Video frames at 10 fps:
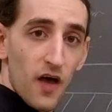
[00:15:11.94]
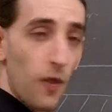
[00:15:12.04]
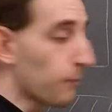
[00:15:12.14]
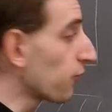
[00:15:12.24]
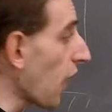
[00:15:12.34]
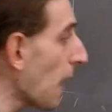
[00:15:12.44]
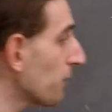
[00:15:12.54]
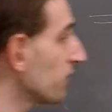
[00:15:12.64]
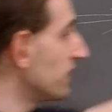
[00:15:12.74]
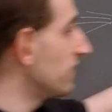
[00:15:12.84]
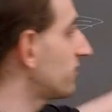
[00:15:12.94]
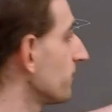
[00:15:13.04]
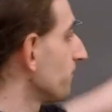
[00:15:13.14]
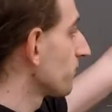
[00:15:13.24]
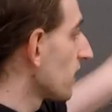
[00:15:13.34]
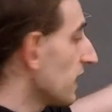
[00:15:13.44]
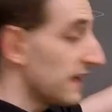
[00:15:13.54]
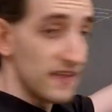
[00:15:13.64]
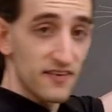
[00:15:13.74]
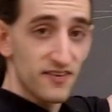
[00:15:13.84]
the properties
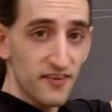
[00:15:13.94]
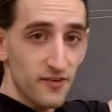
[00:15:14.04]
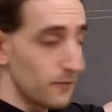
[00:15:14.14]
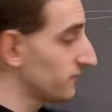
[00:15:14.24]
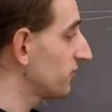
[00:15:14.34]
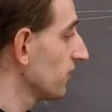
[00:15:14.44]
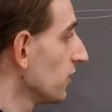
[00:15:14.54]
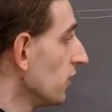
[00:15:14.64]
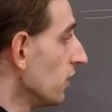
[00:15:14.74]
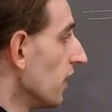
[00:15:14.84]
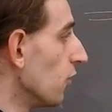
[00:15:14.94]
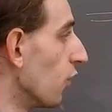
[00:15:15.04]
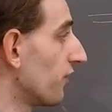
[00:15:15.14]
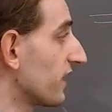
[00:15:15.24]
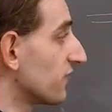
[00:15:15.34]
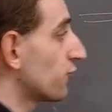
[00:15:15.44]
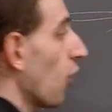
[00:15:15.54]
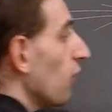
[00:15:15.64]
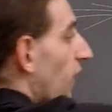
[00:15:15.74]
in these systems, or the control